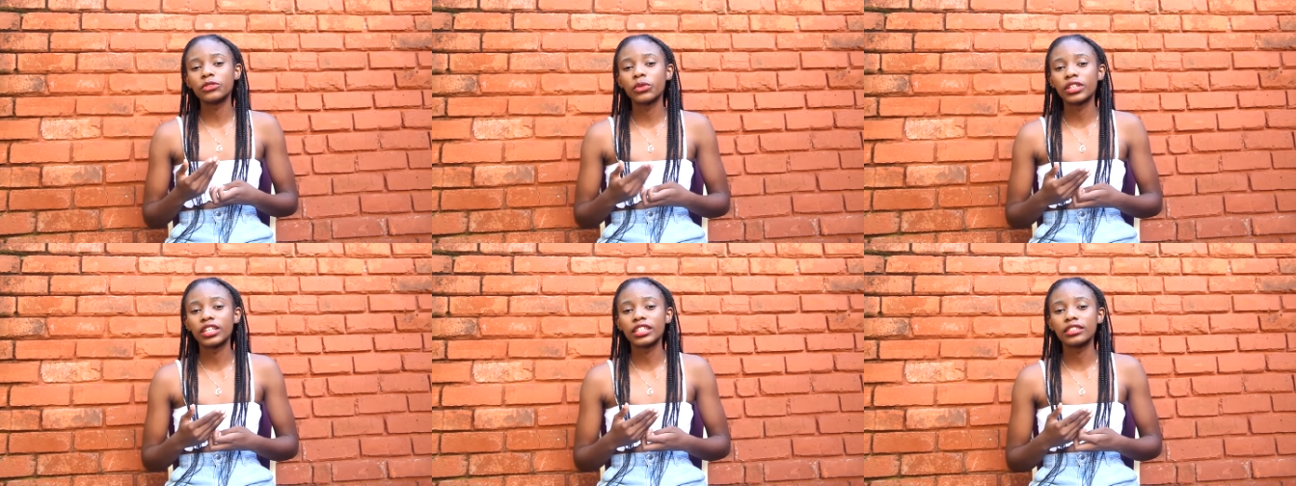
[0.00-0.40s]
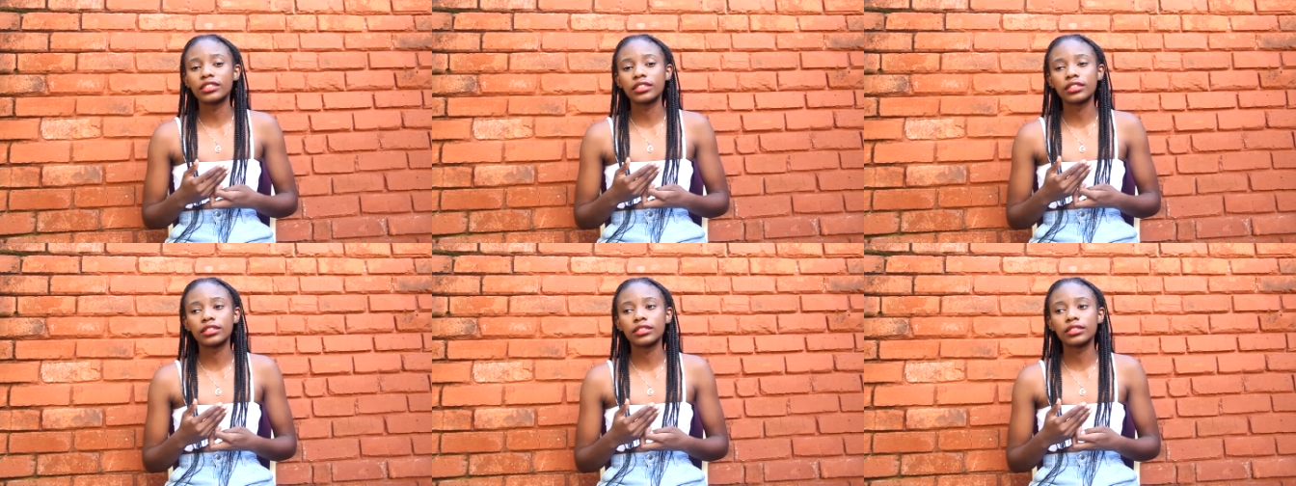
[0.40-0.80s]

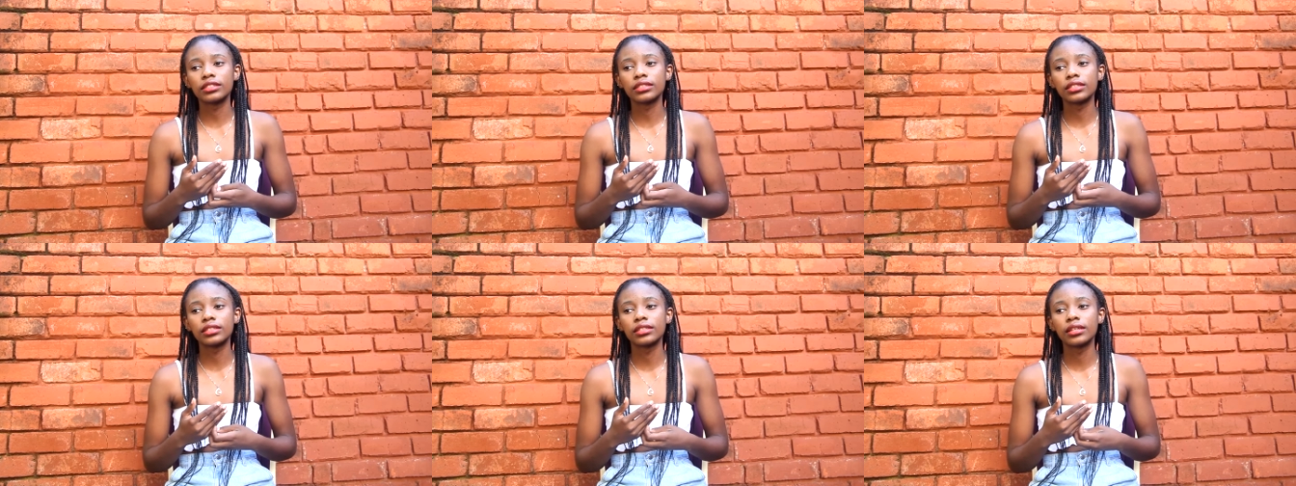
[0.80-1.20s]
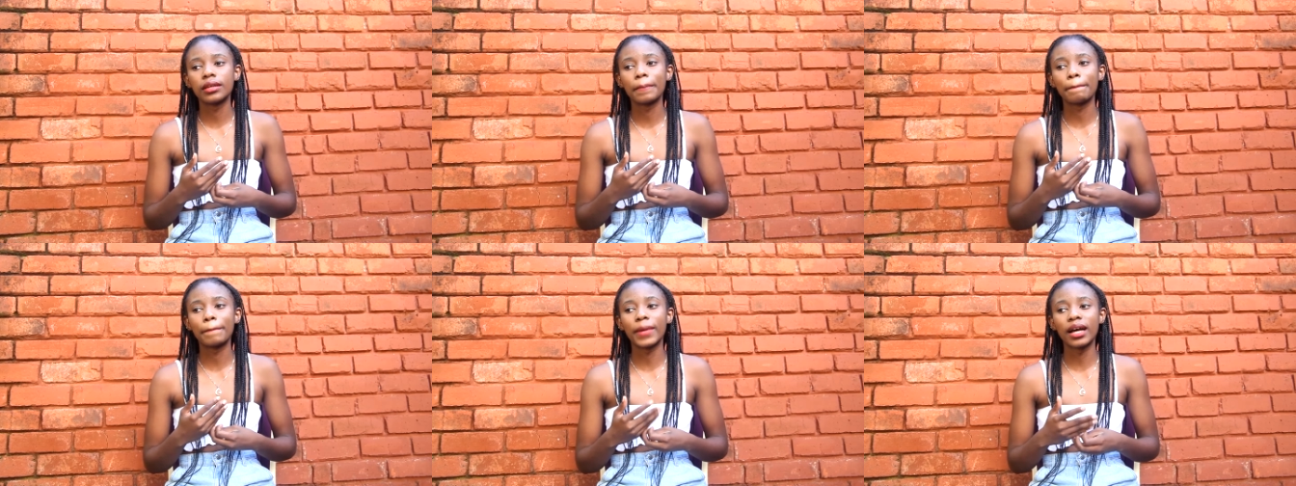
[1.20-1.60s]
collections
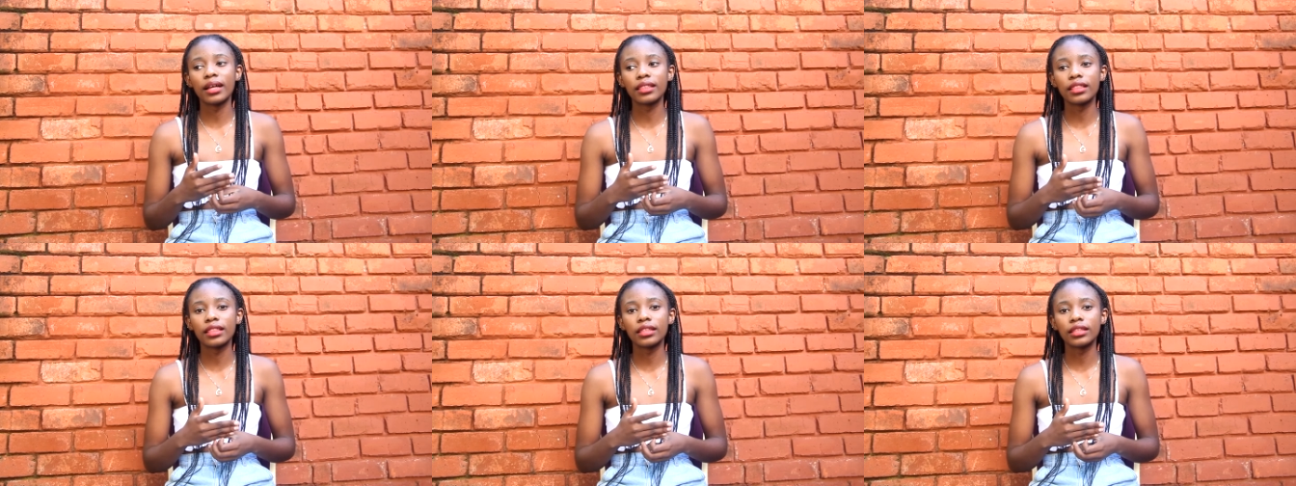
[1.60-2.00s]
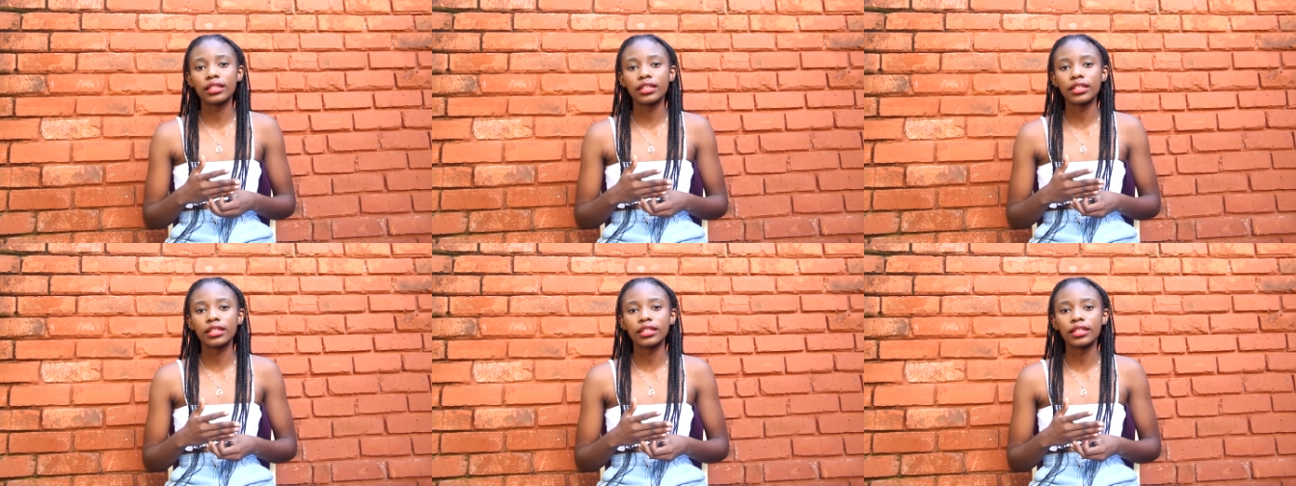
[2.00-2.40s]

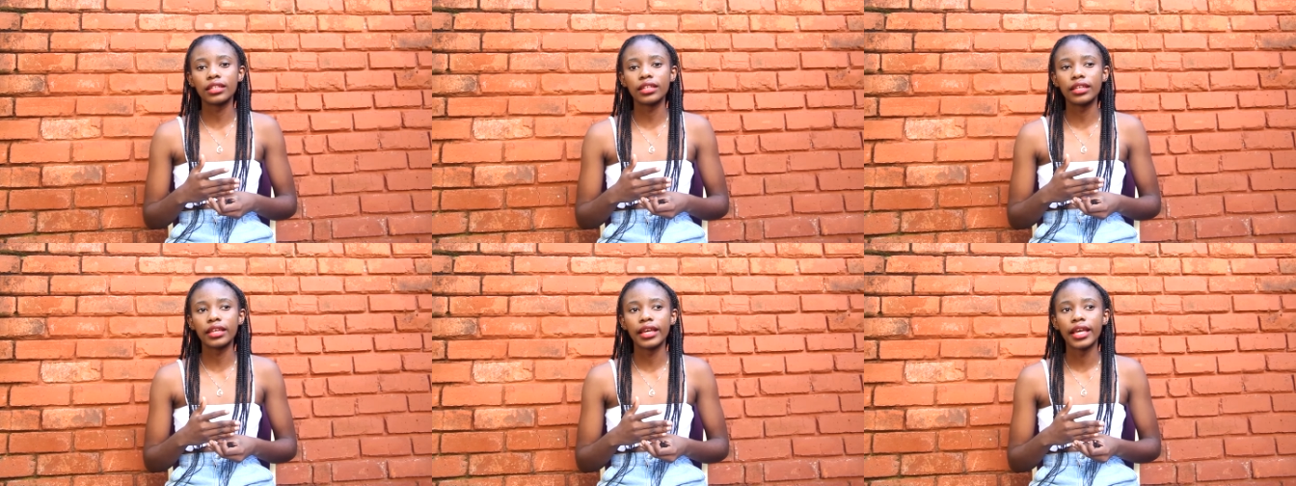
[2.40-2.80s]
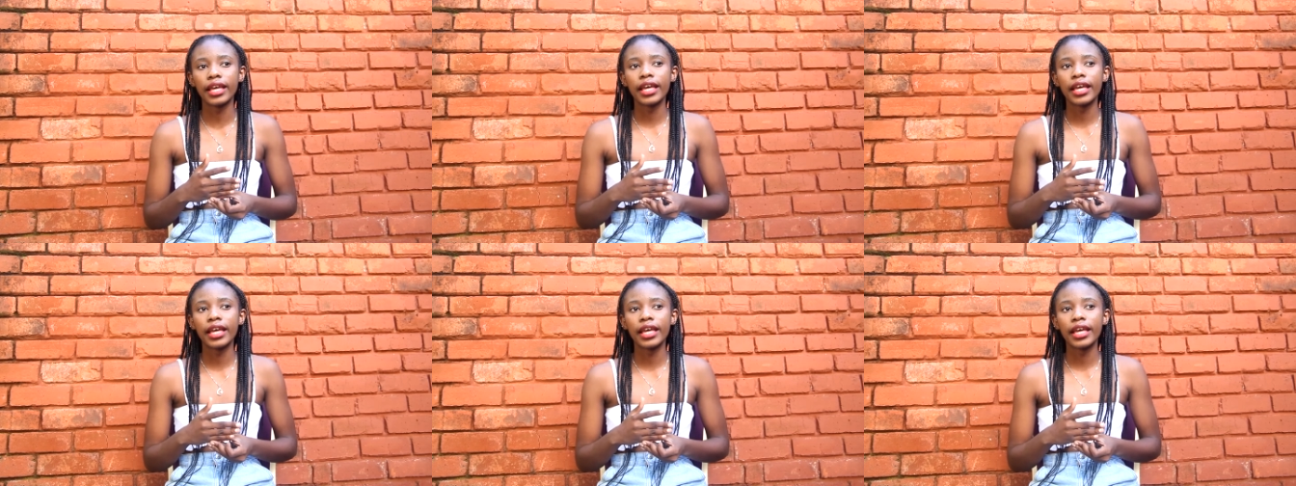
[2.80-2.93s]
monthly